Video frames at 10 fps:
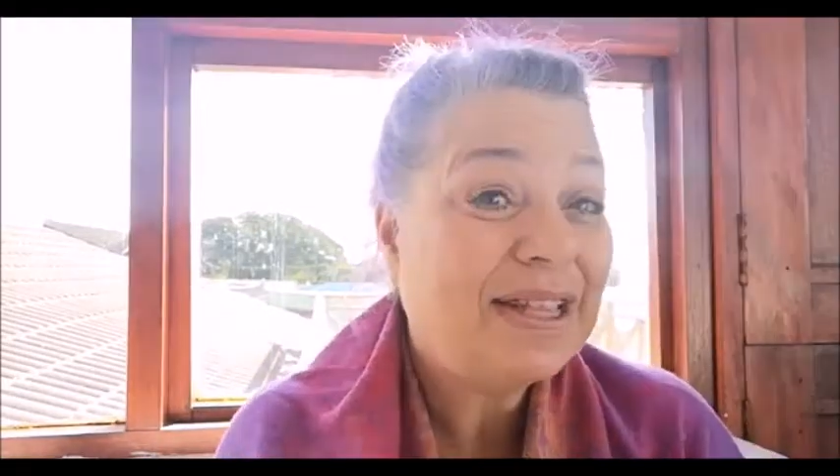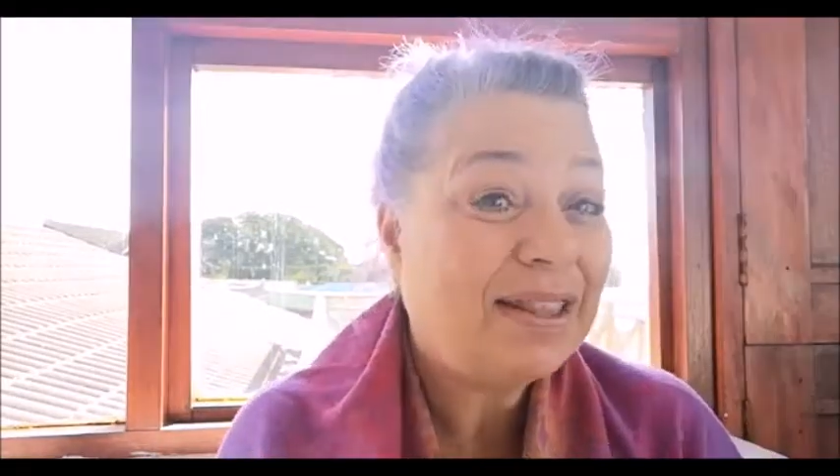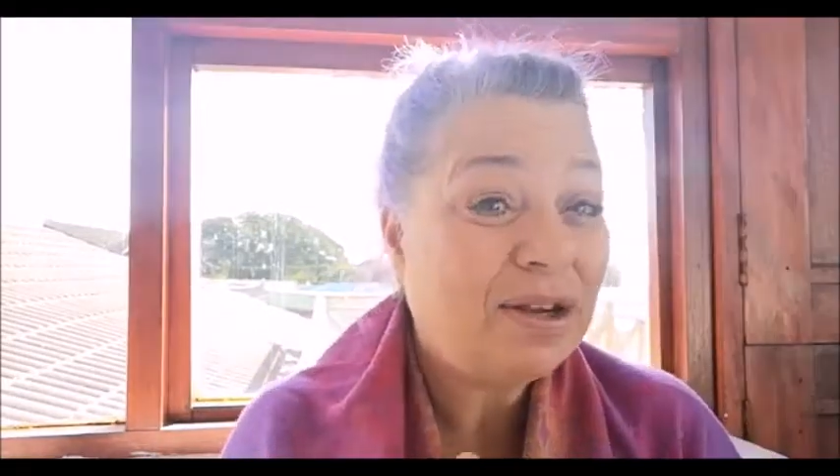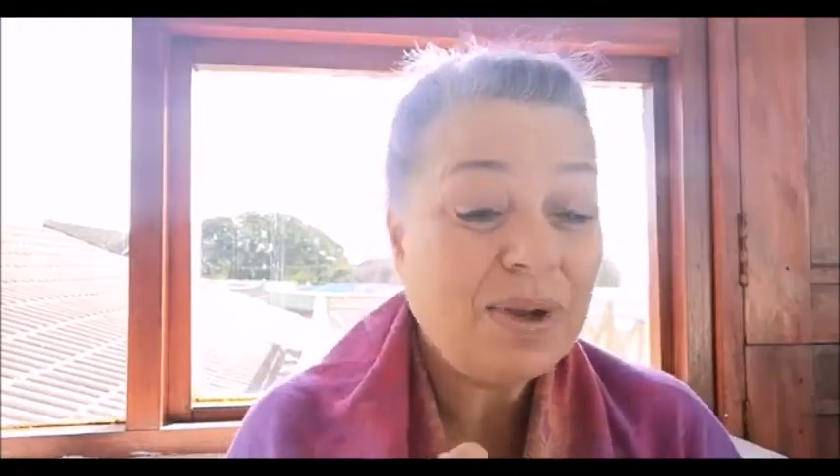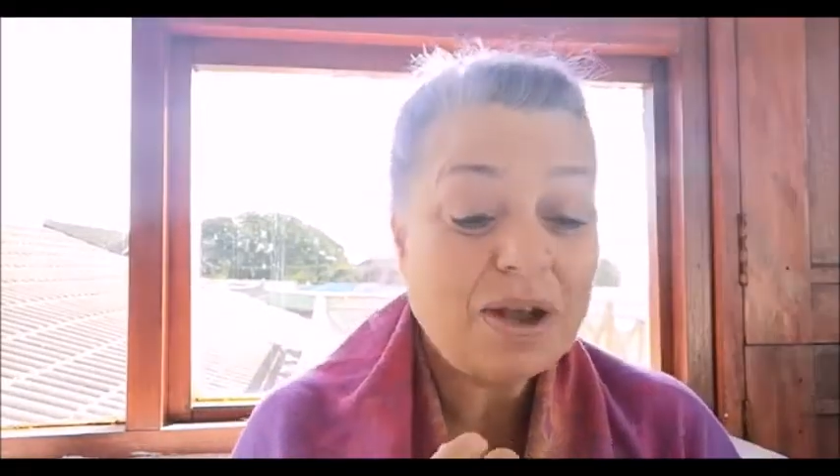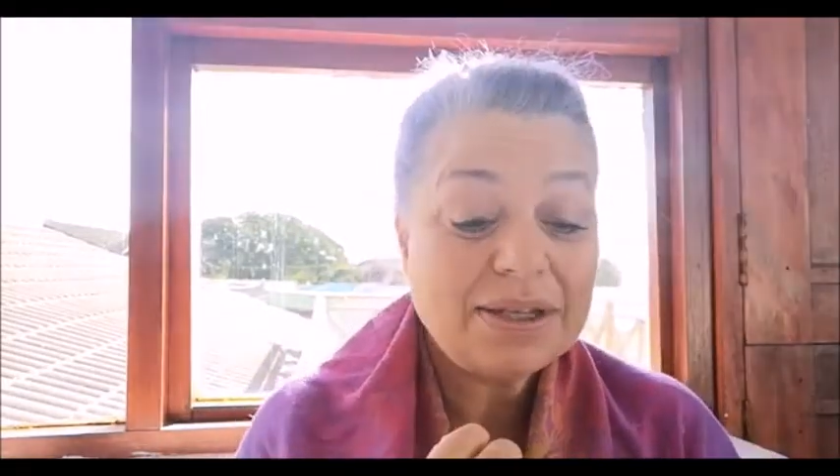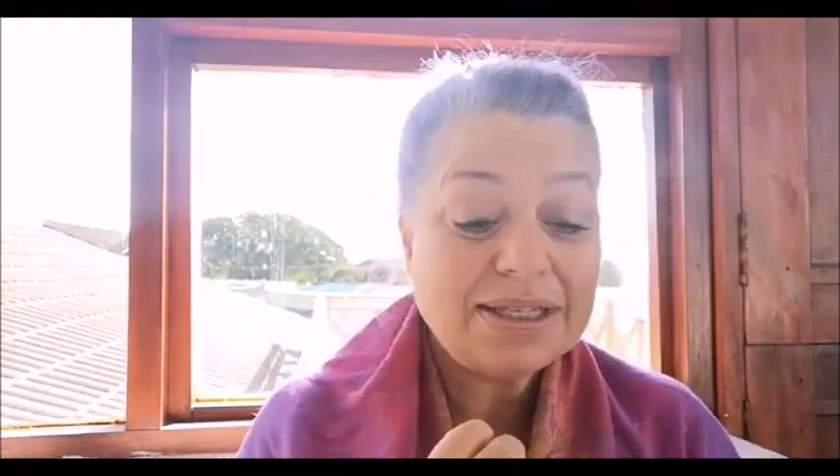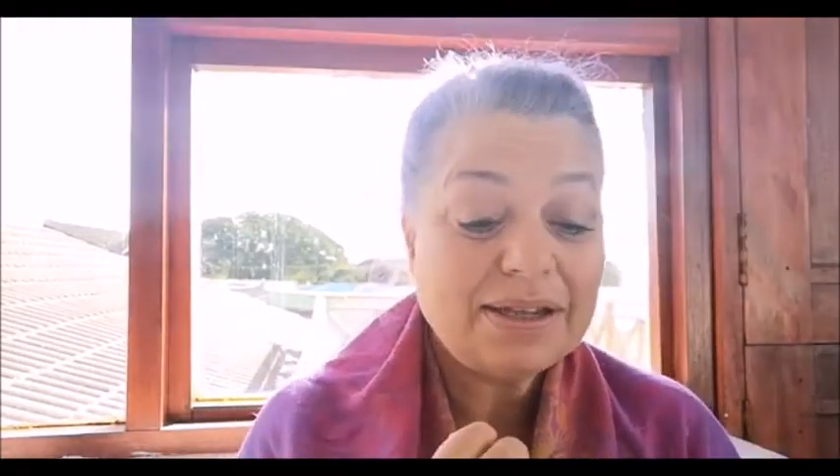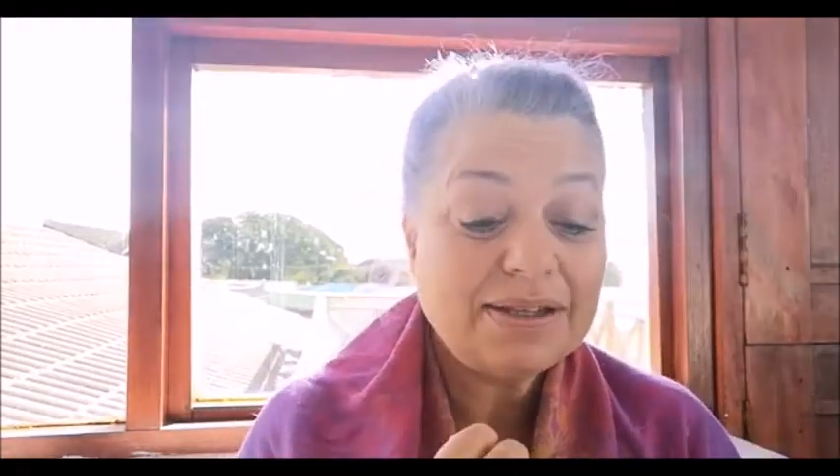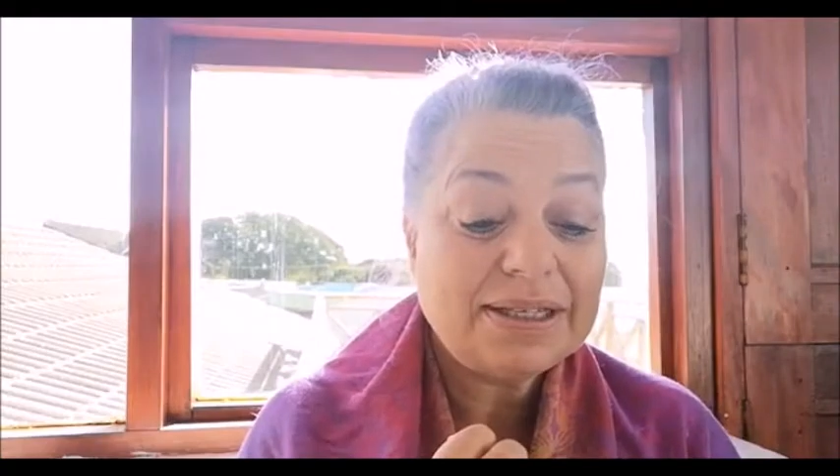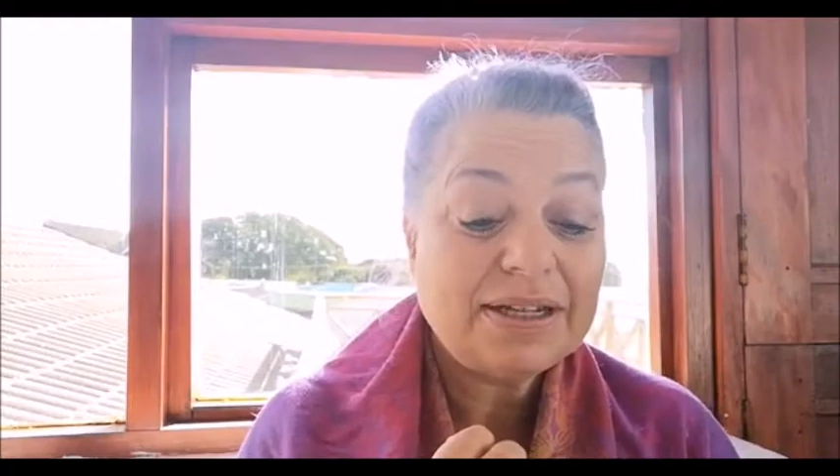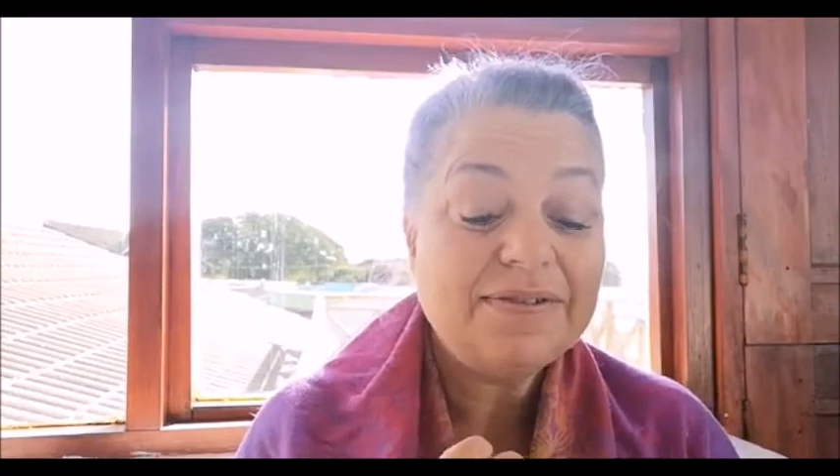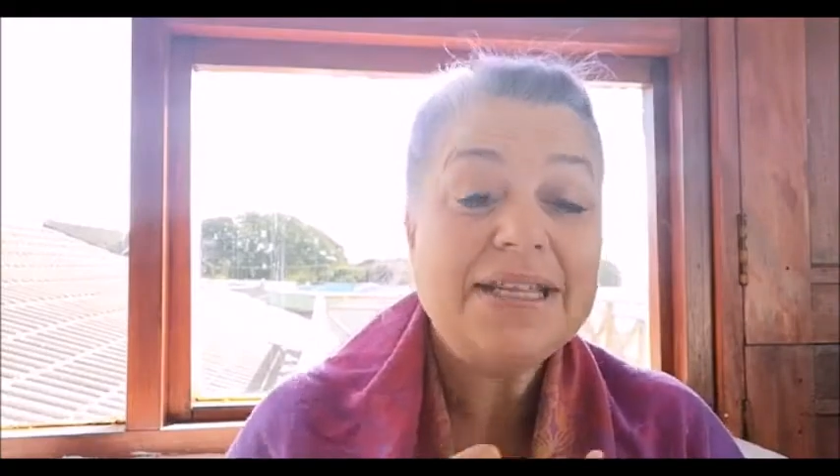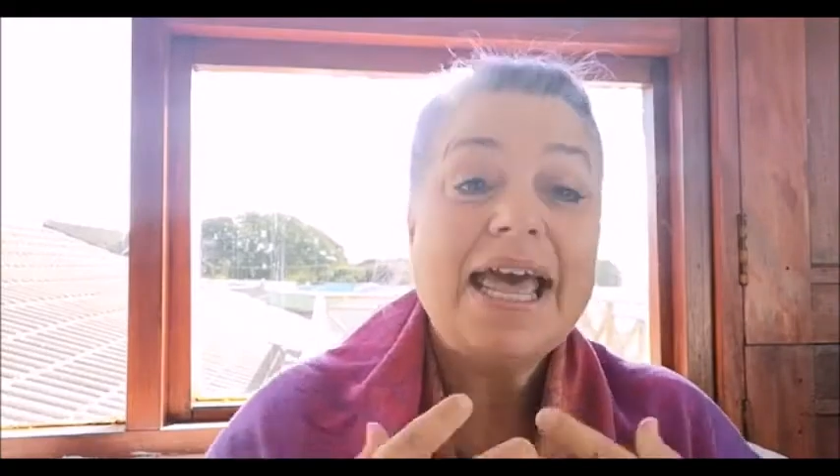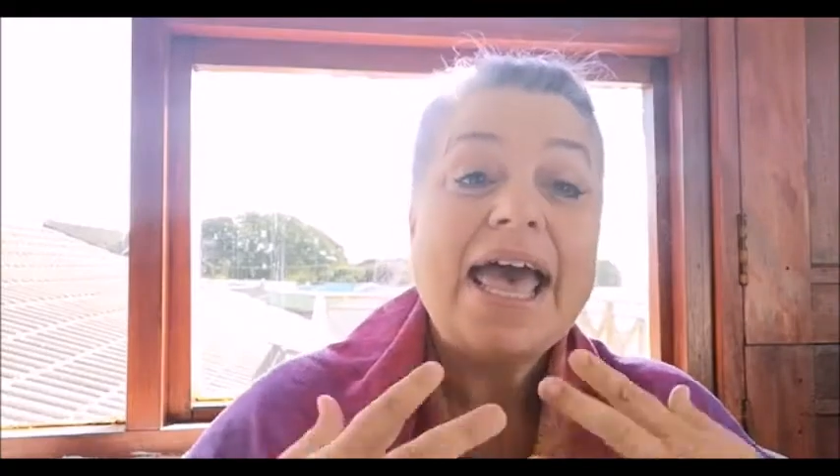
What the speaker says: and then we ask ourselves,